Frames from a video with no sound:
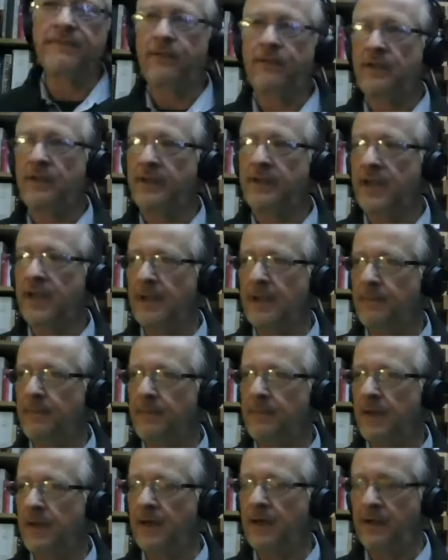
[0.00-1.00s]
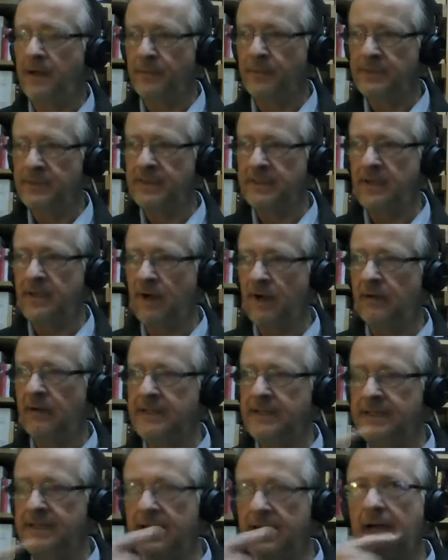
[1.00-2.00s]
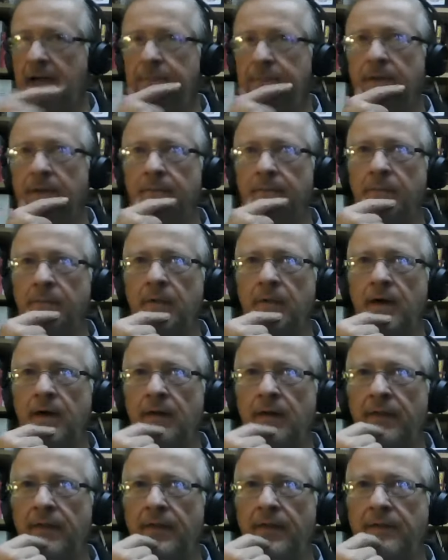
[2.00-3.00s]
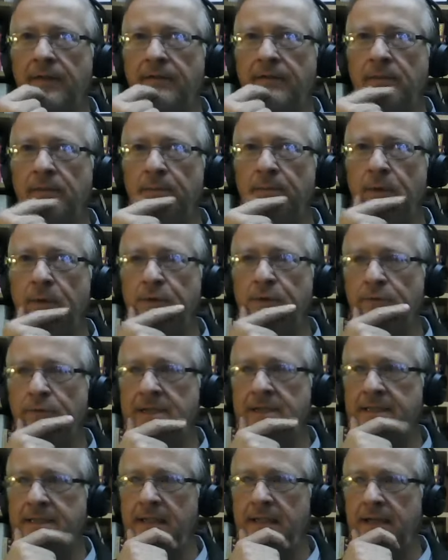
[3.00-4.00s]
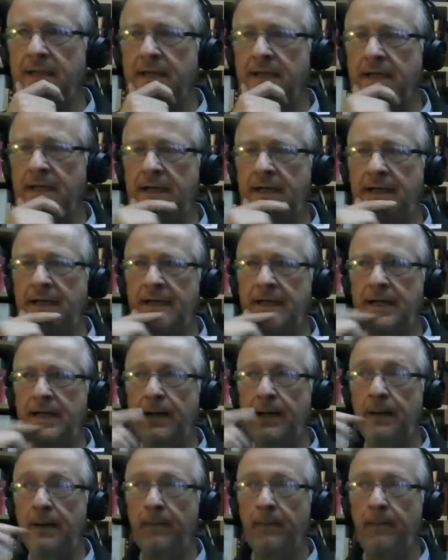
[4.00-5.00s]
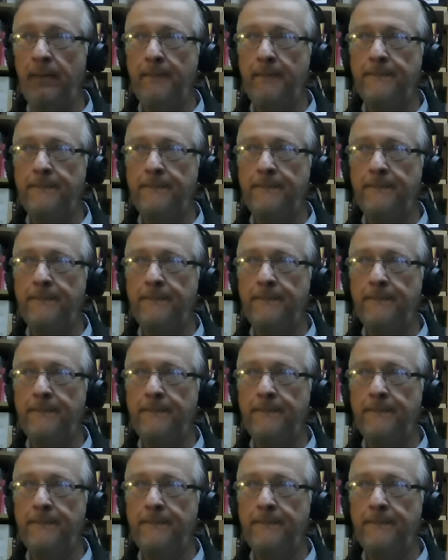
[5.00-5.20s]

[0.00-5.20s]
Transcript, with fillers: full name. Uh, it was the RSC Hamlet uh, that they filmed most recently. Uh,